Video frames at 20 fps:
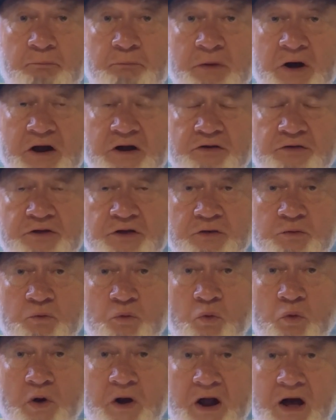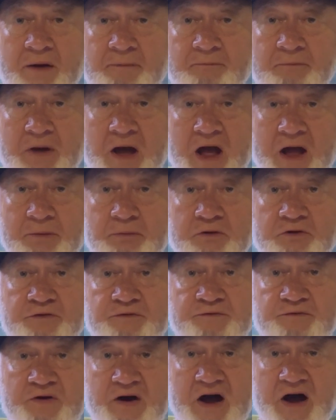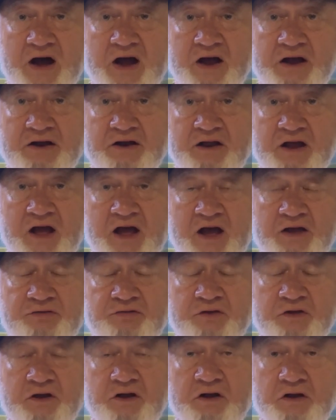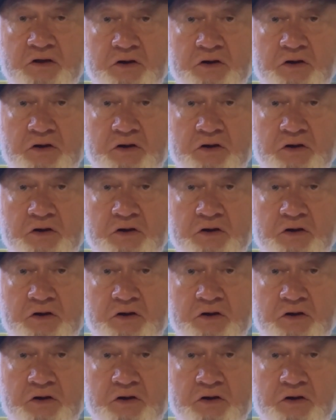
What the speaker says: better than what I'm able to find at the